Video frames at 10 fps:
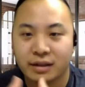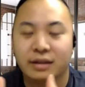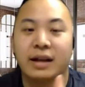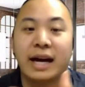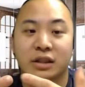
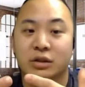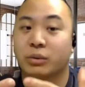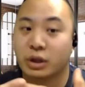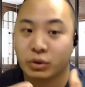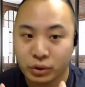as a
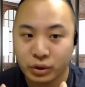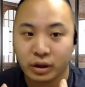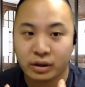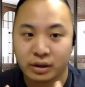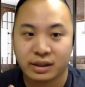
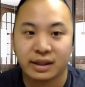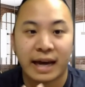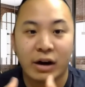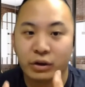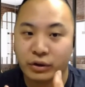recruiter to
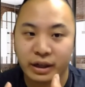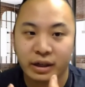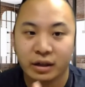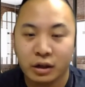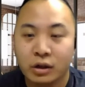counter
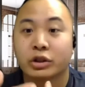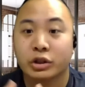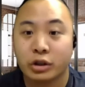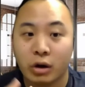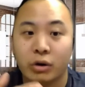it or
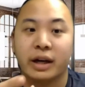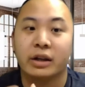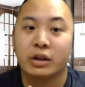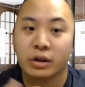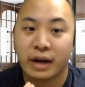show that
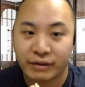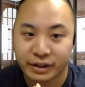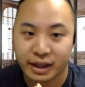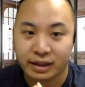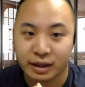you're
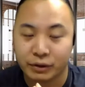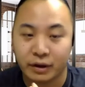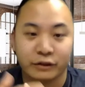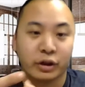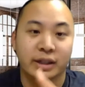having that level
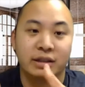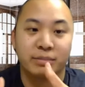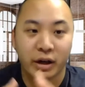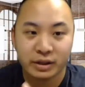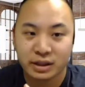of
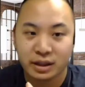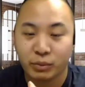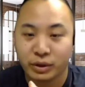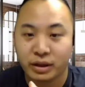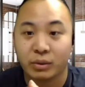transparency
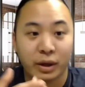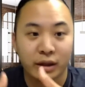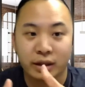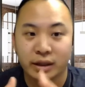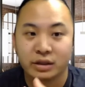with the
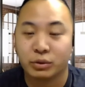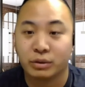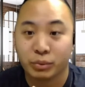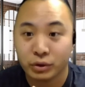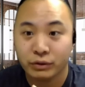willingness to
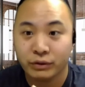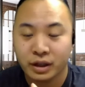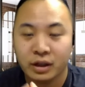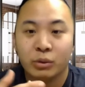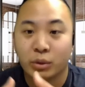improve
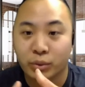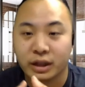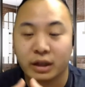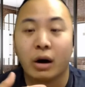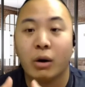will
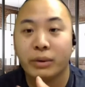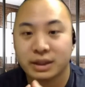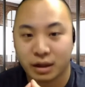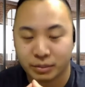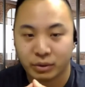really
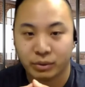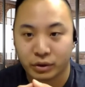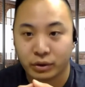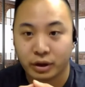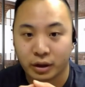always help the
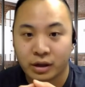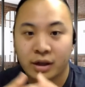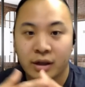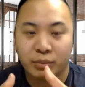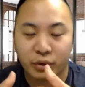
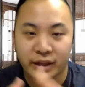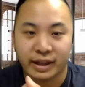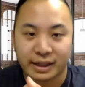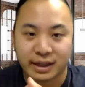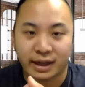recruiter bring
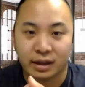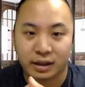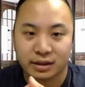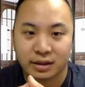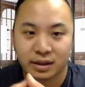that
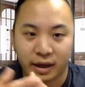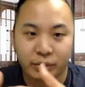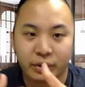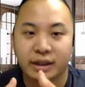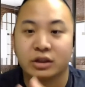talent and
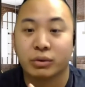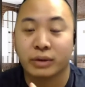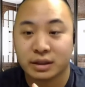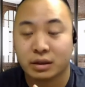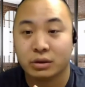really
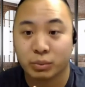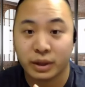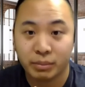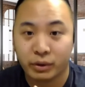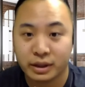address those
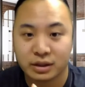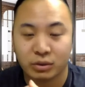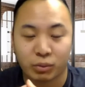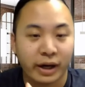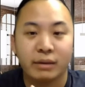weak points
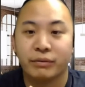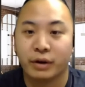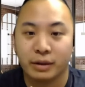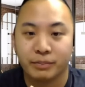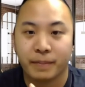right up
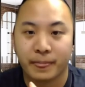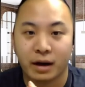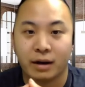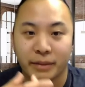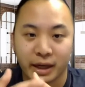front
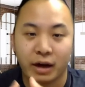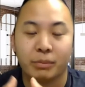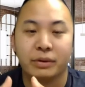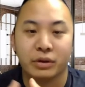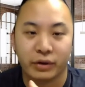um, and
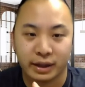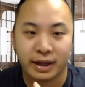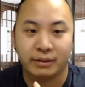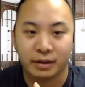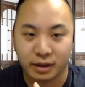help you create
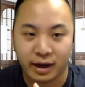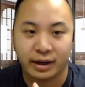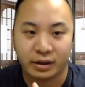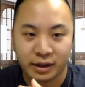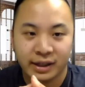that good
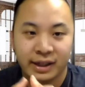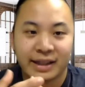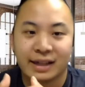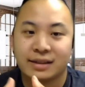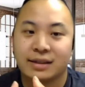hire.
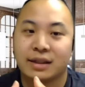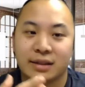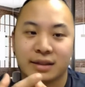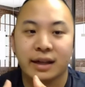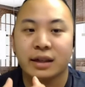Now, uh, the
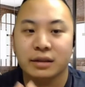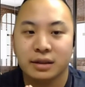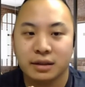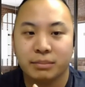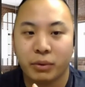second
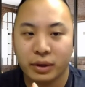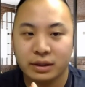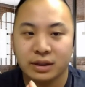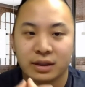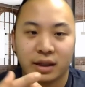
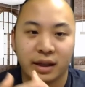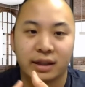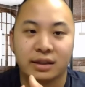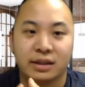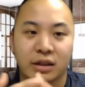point
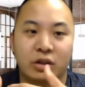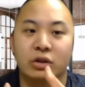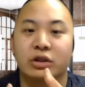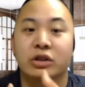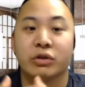is
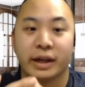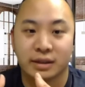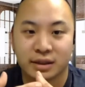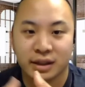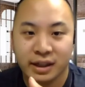your
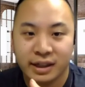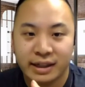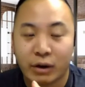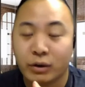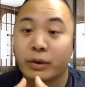strengths.
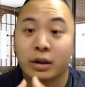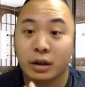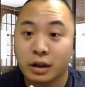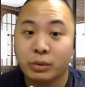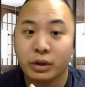Now, a
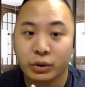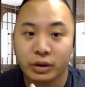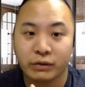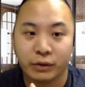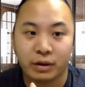good
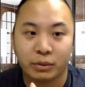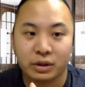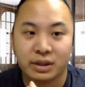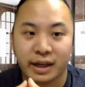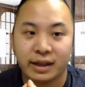recruiting firm will
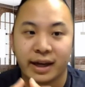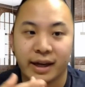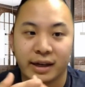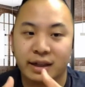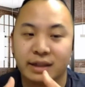take
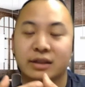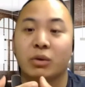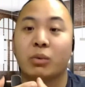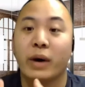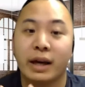candidates
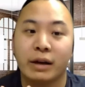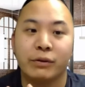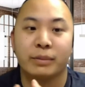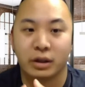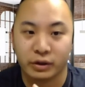away from
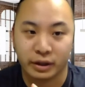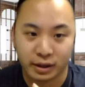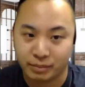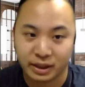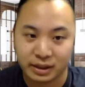their current
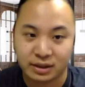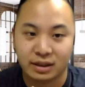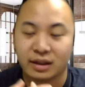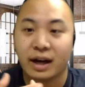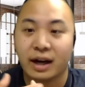companies,
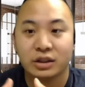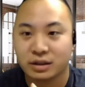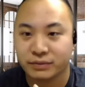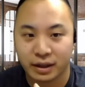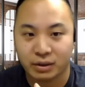not just
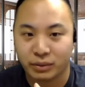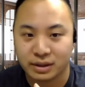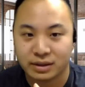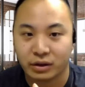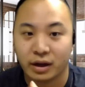find the ones
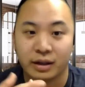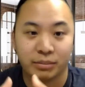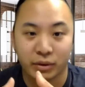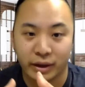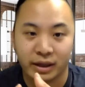that are
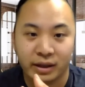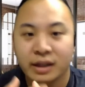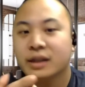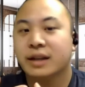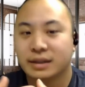unemployed.
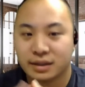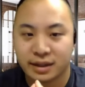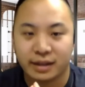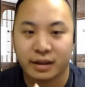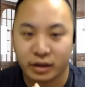Not to say
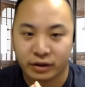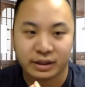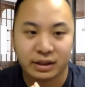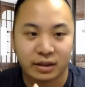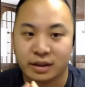that there
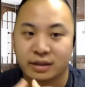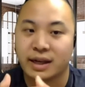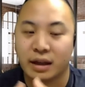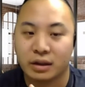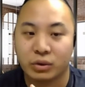isn't good
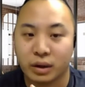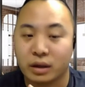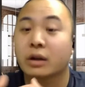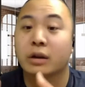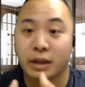talent who are
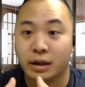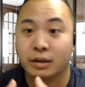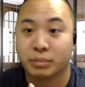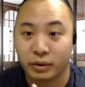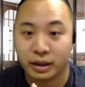currently
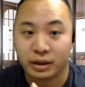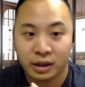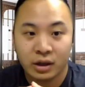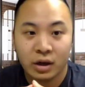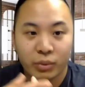unemployed.
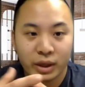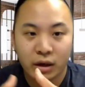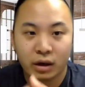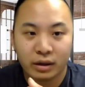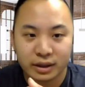We
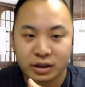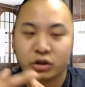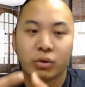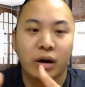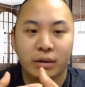call this
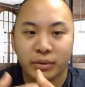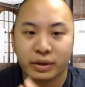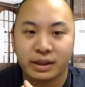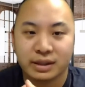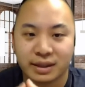strong
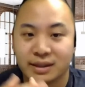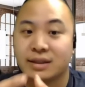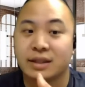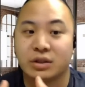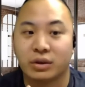points the
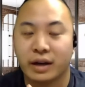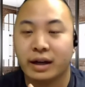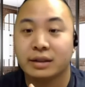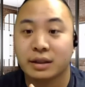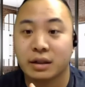sizzle, and
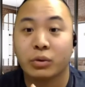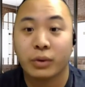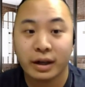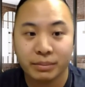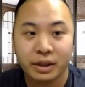is
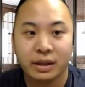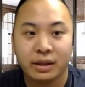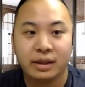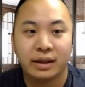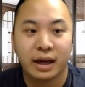
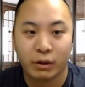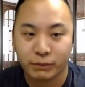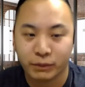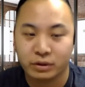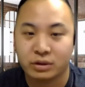incredibly
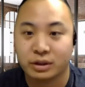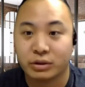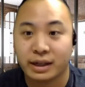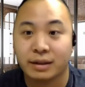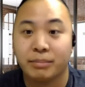helpful to
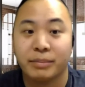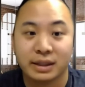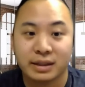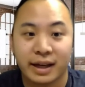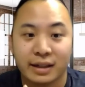attract the
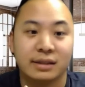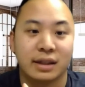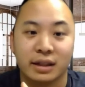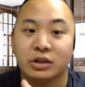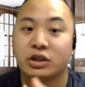best candidates
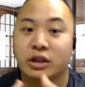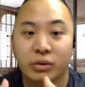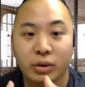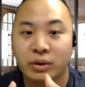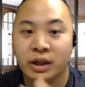in
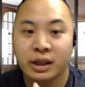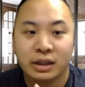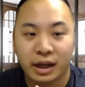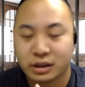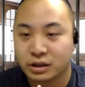general,
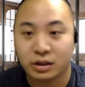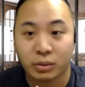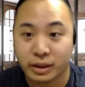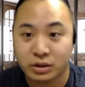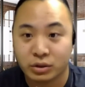not just the
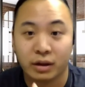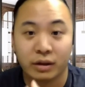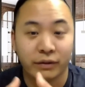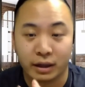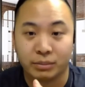ones who are
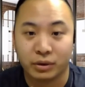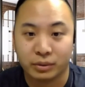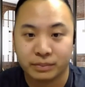available.